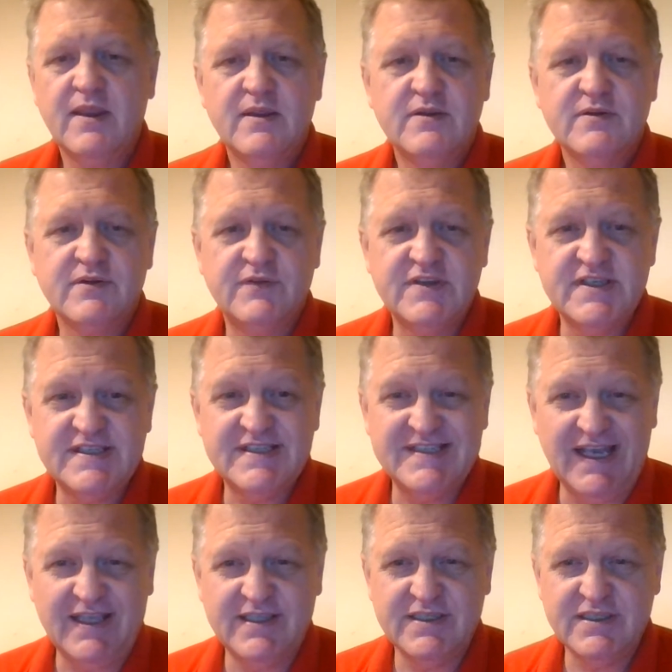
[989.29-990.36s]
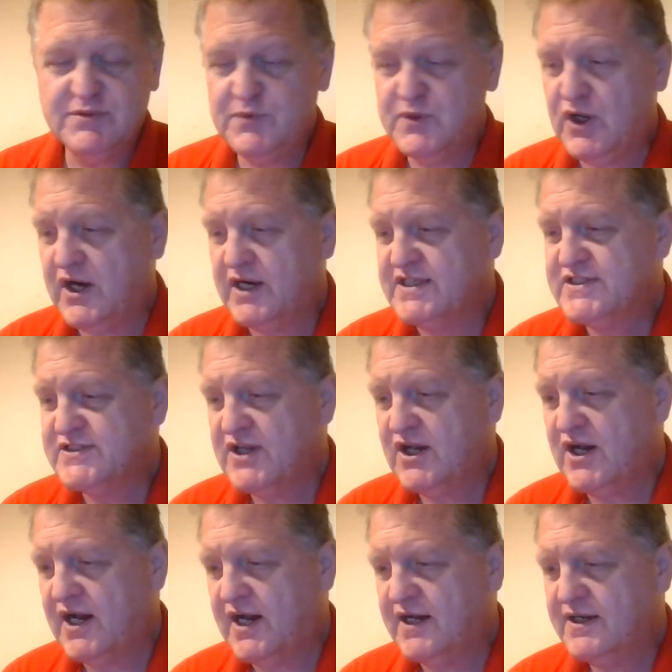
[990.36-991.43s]
So in this sentence, we already
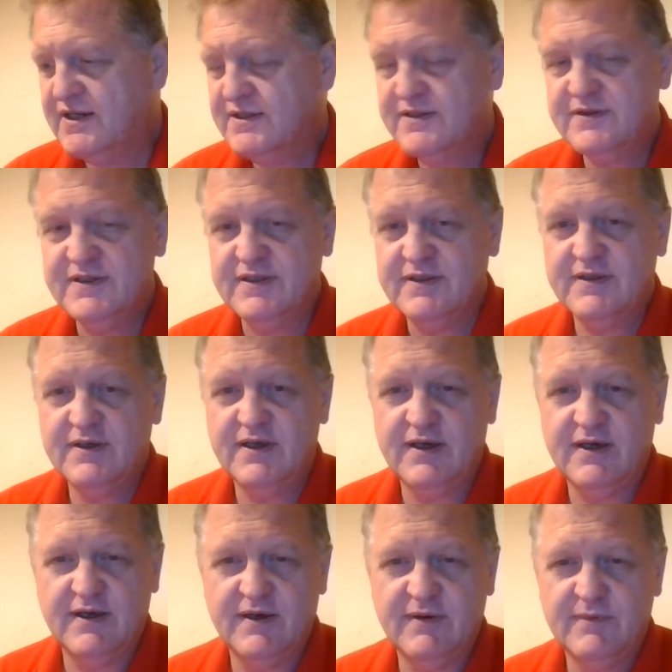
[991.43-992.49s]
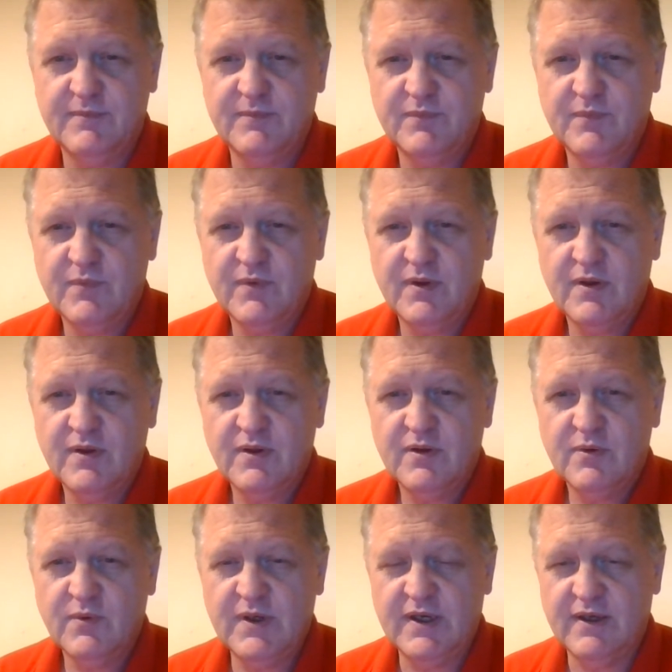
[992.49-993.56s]
saw that,
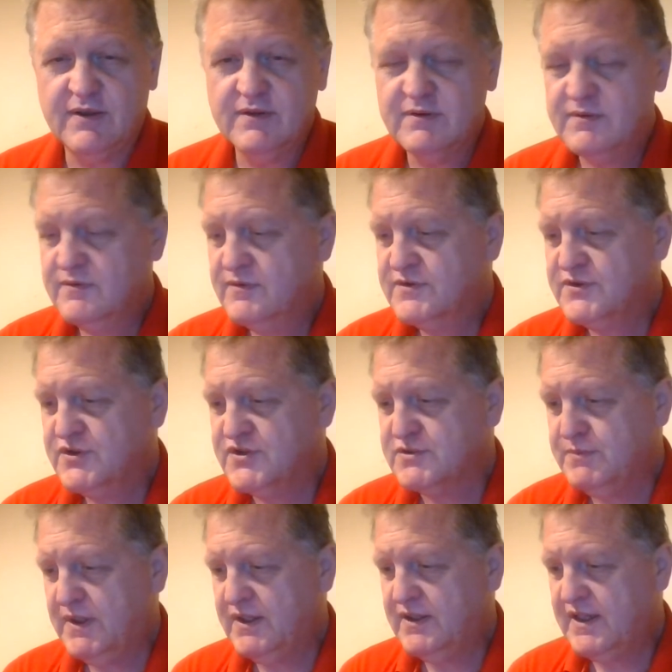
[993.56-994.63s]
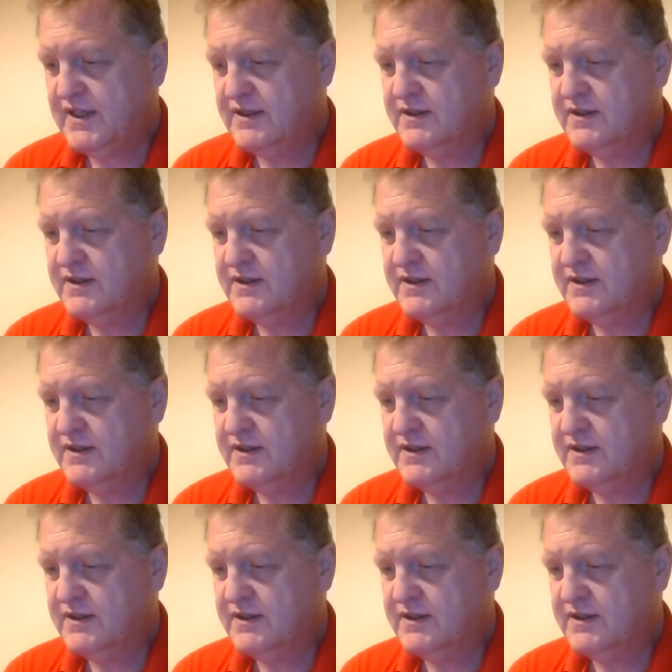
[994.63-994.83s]
well, excuse me,